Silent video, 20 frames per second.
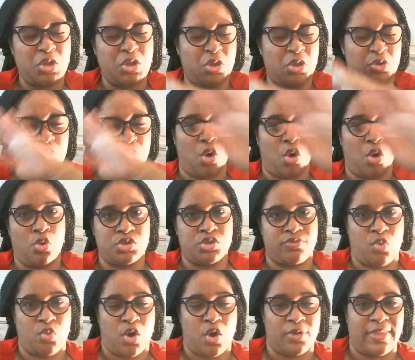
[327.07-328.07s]
the whole
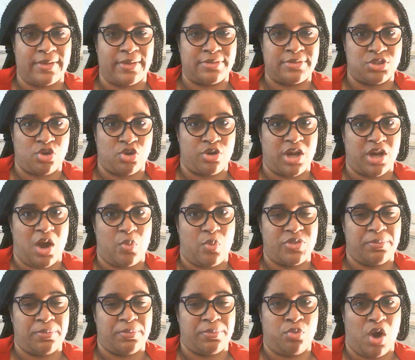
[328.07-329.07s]
civil war that started out
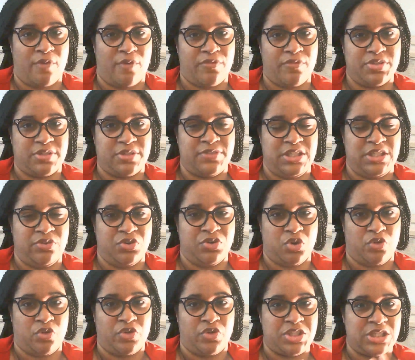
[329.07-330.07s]
with the province of
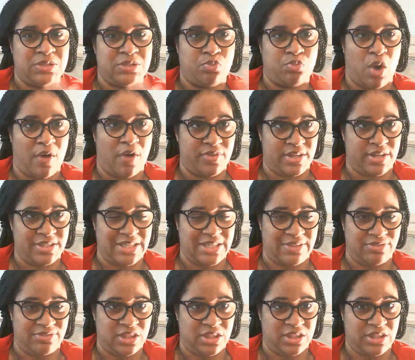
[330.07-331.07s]
Tirindor. There are six provinces
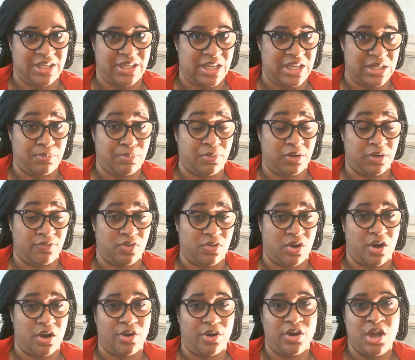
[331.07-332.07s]
in the kingdom of
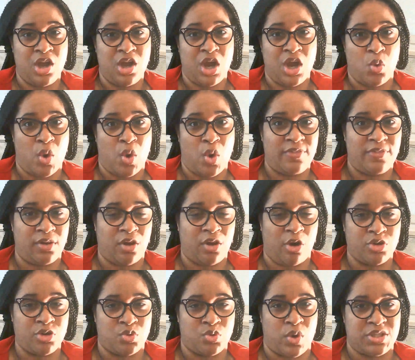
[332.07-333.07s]
Navarre. One of the
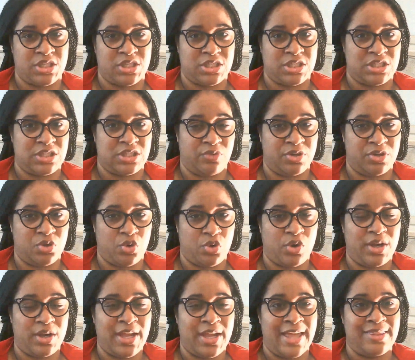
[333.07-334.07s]
larger ones is
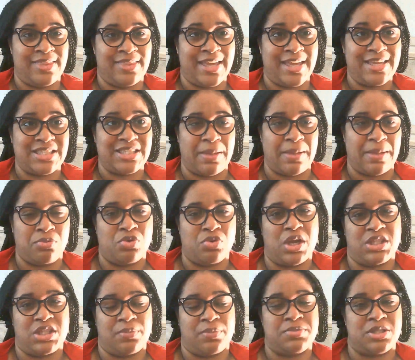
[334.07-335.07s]
Tirindor. They
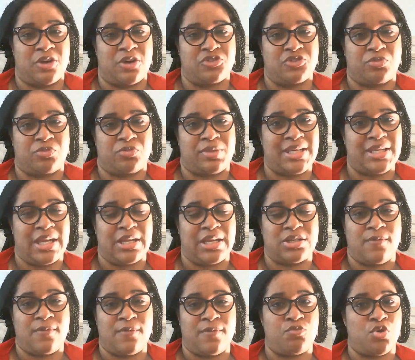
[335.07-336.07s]
separate themselves from the
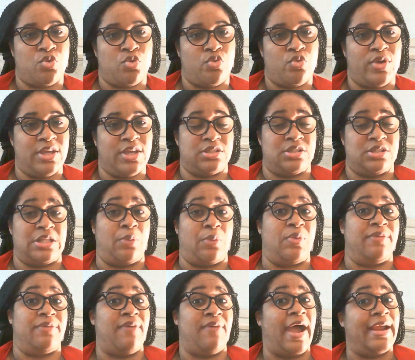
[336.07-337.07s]
kingdom for reasons that
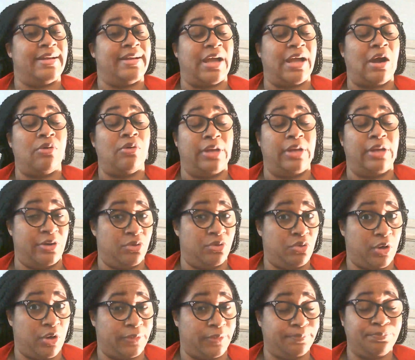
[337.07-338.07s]
we find out later
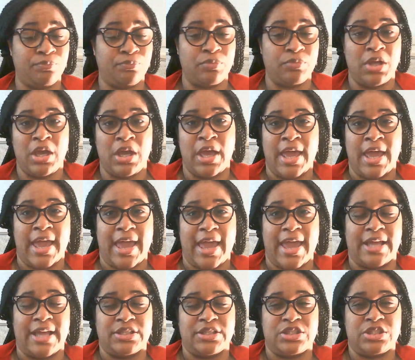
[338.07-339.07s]
on.
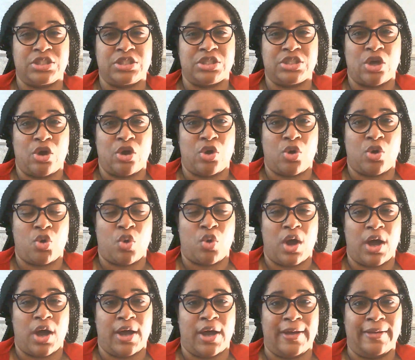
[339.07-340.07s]
And so
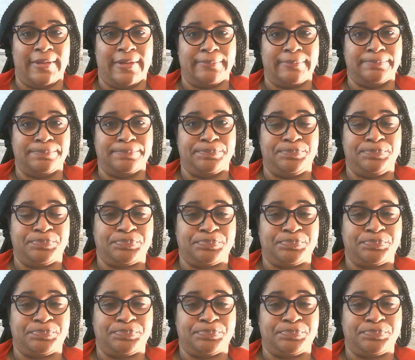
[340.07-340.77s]
um,